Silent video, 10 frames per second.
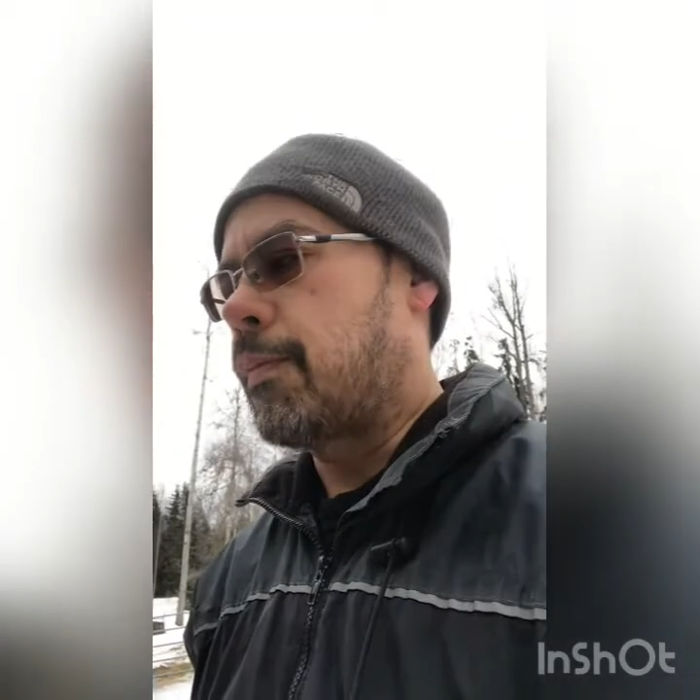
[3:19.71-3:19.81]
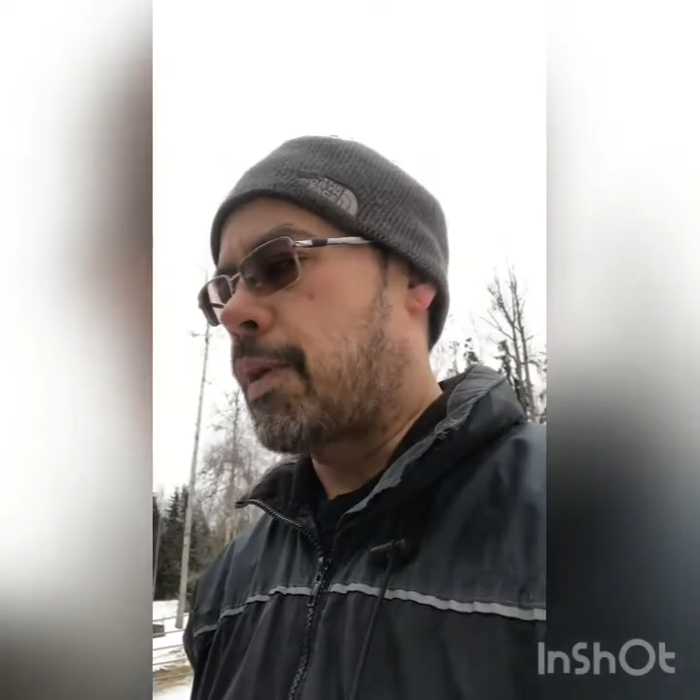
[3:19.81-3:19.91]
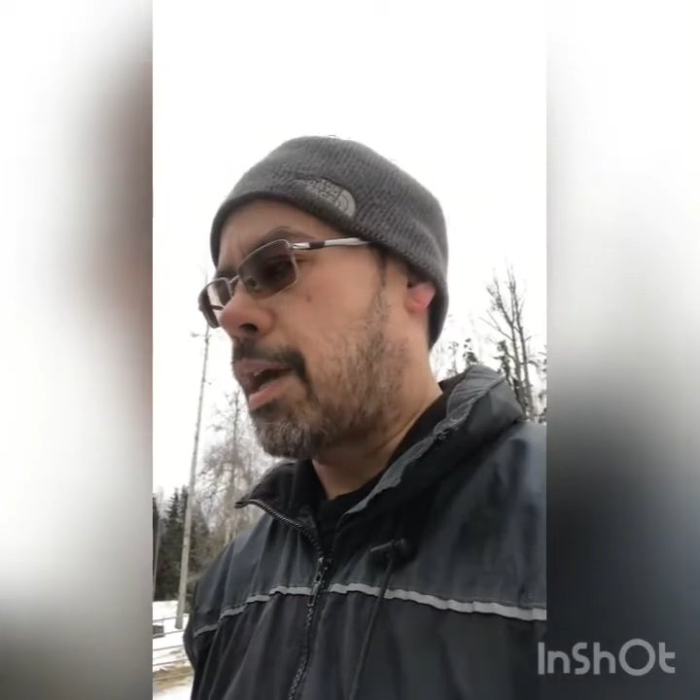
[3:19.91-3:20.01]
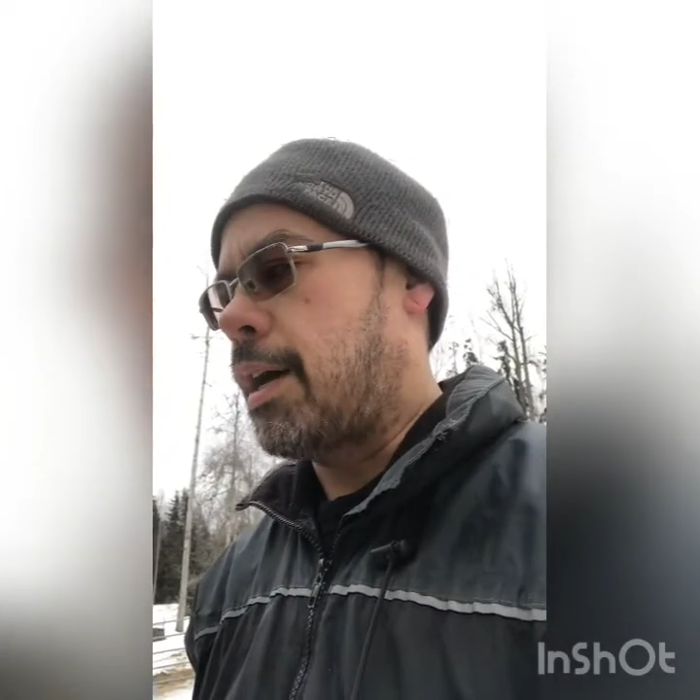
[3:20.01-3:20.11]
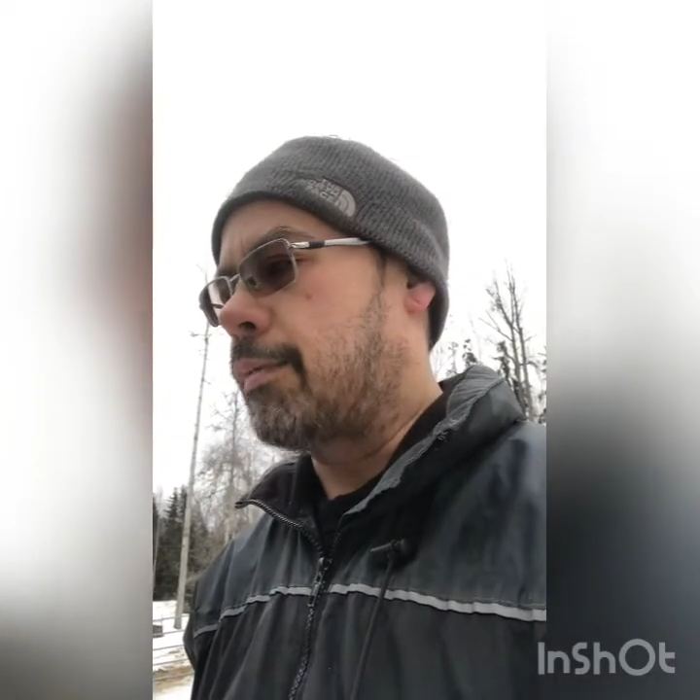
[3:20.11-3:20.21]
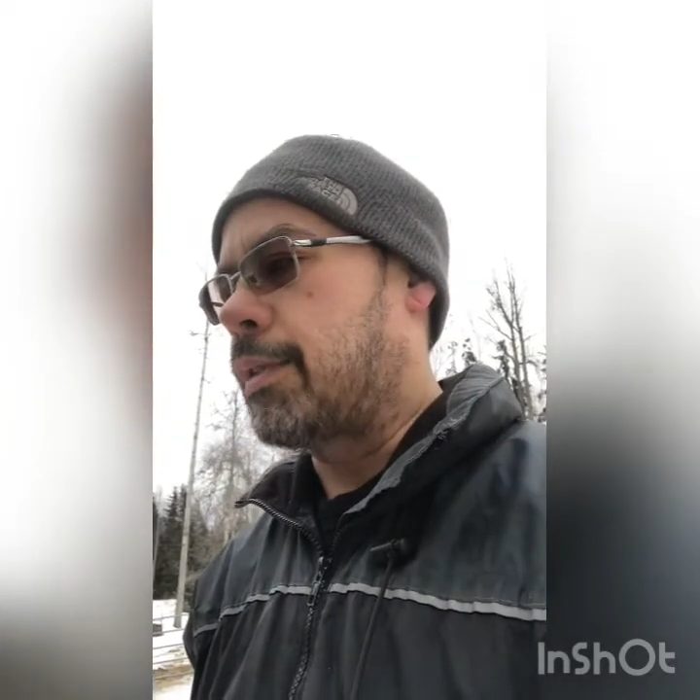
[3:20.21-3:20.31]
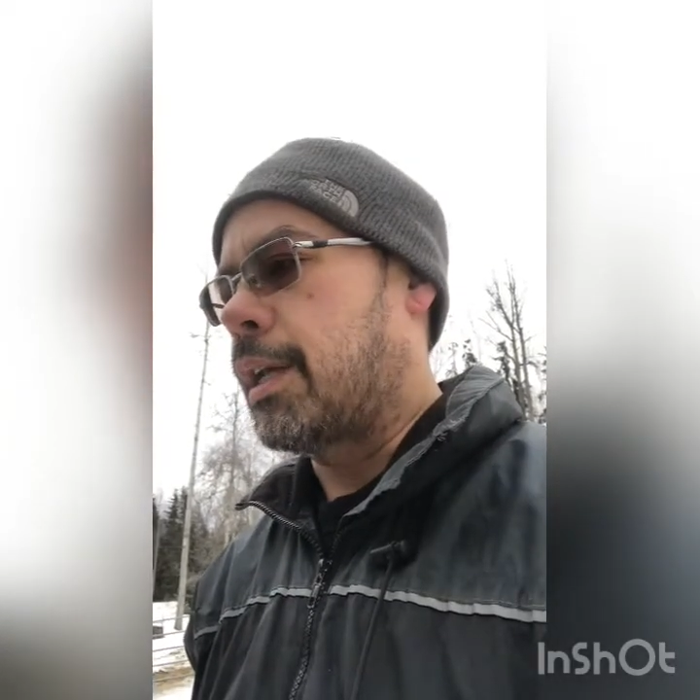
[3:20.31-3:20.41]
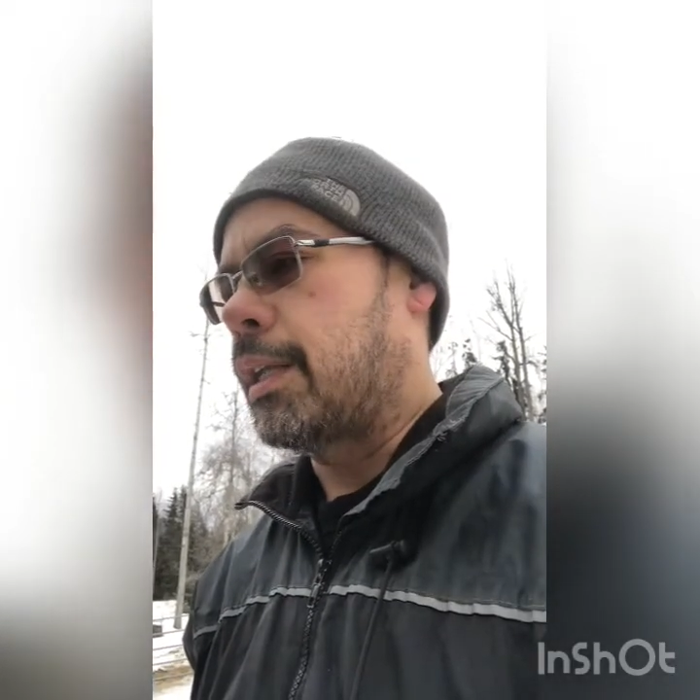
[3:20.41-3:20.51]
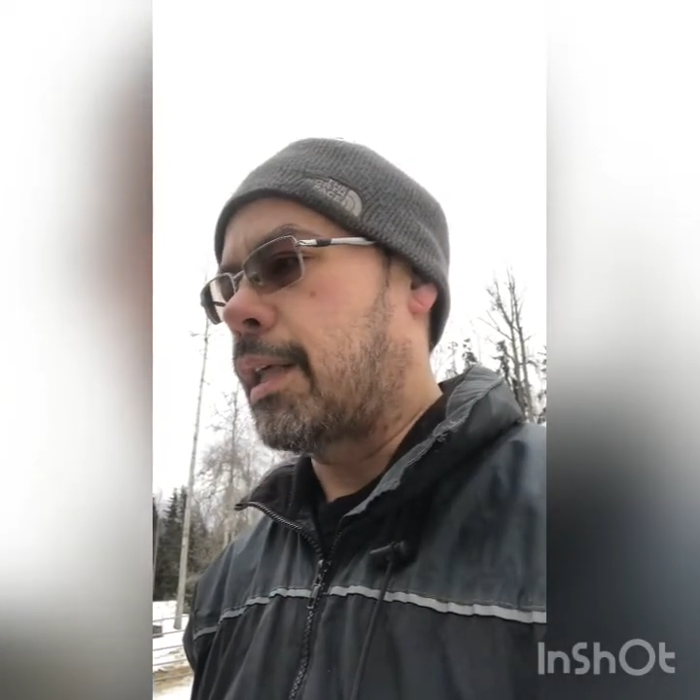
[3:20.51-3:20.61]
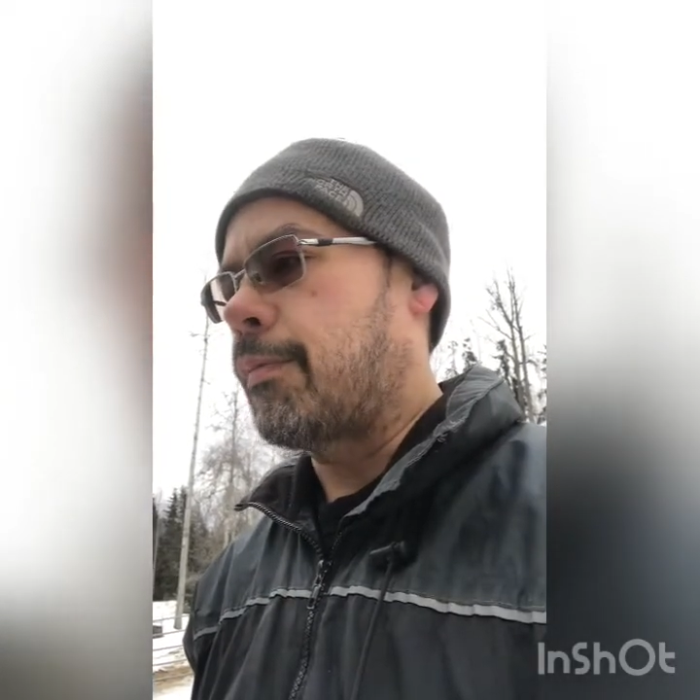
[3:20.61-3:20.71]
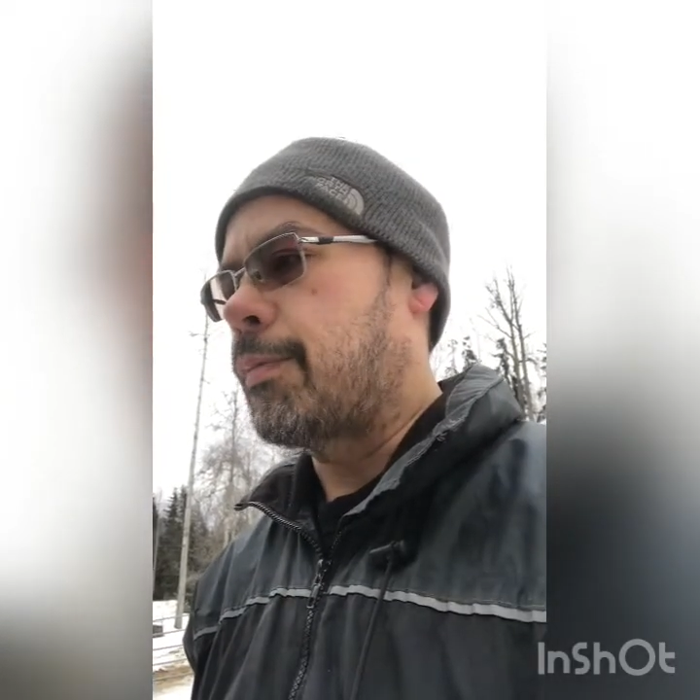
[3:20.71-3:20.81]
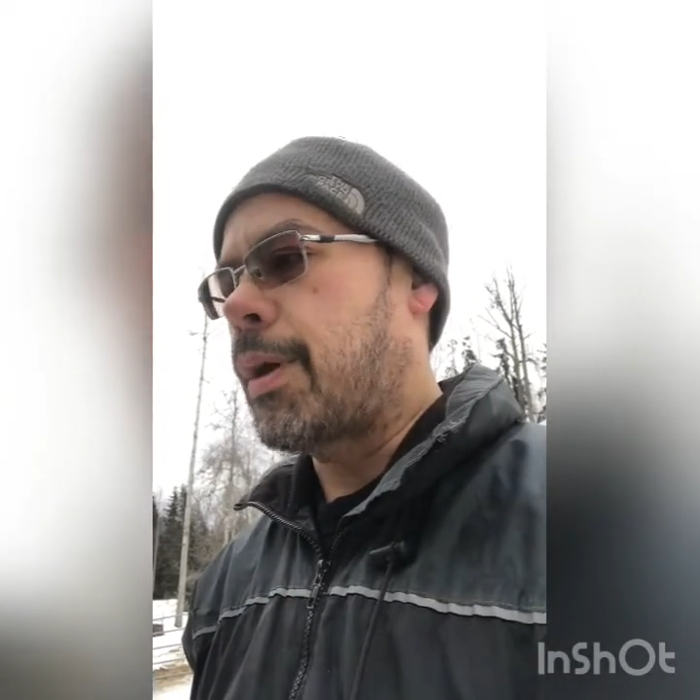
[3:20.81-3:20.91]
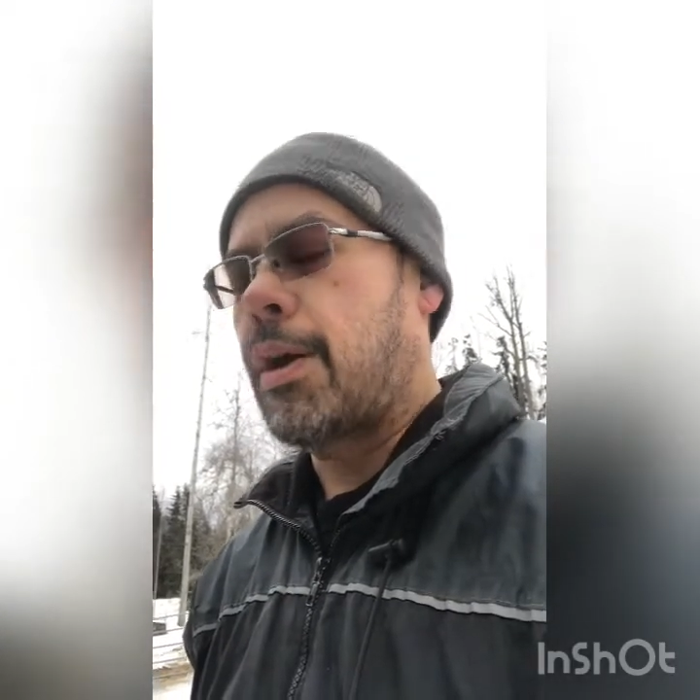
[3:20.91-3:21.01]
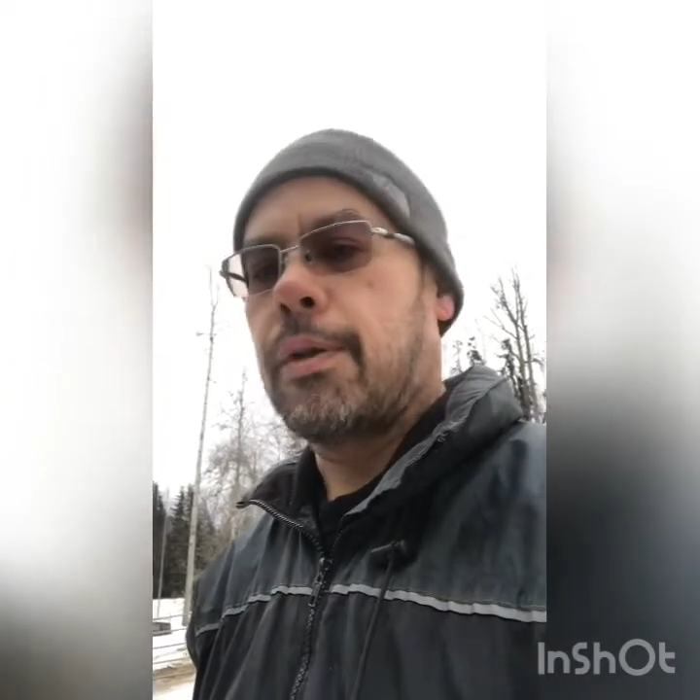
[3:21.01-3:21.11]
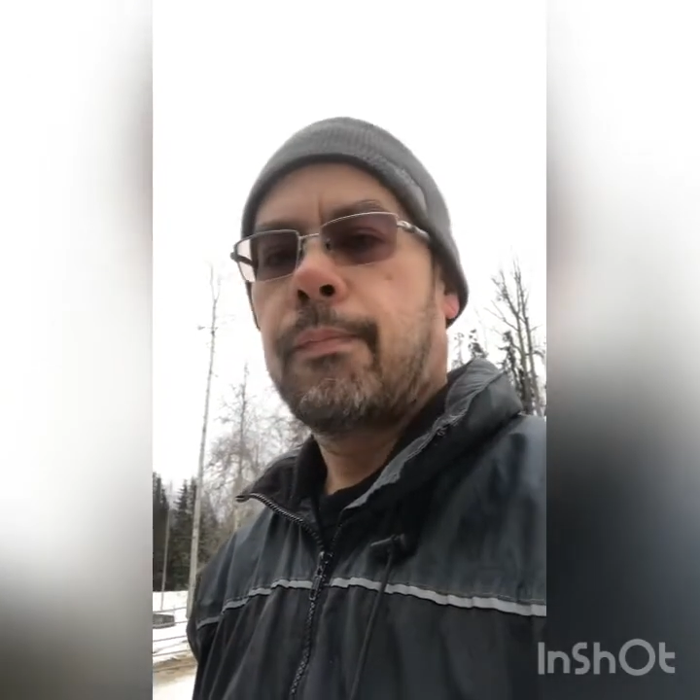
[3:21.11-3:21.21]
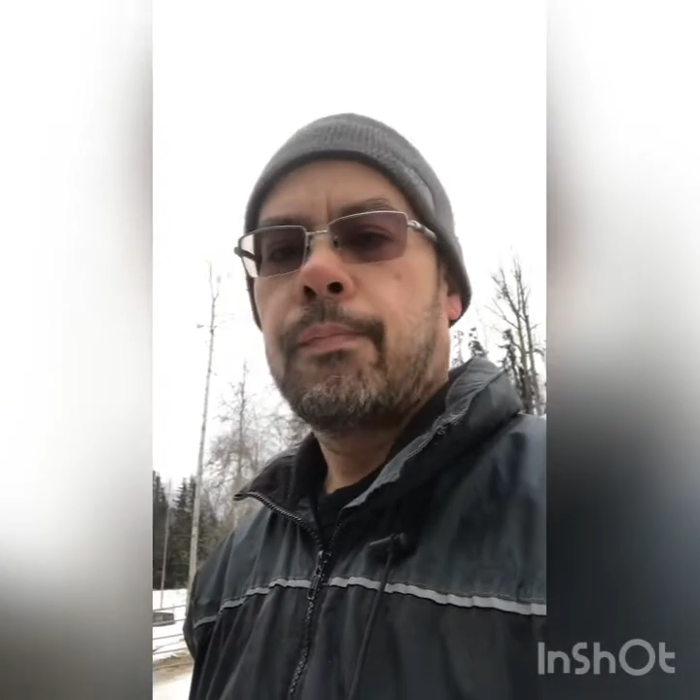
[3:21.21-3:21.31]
me a hand with getting that repaired.